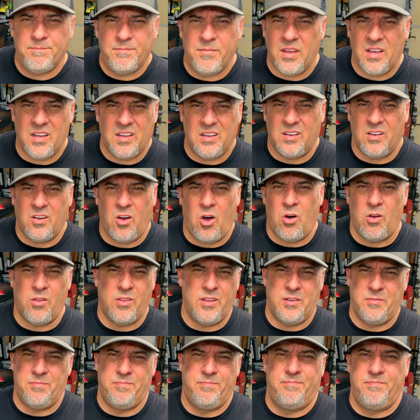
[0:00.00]
all
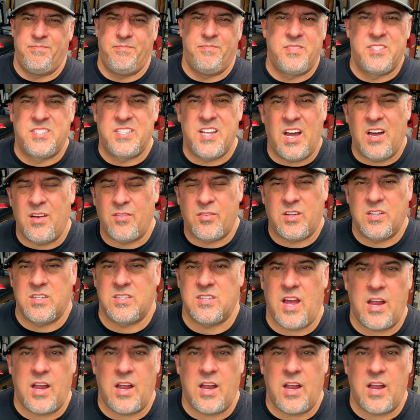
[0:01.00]
the stuff, because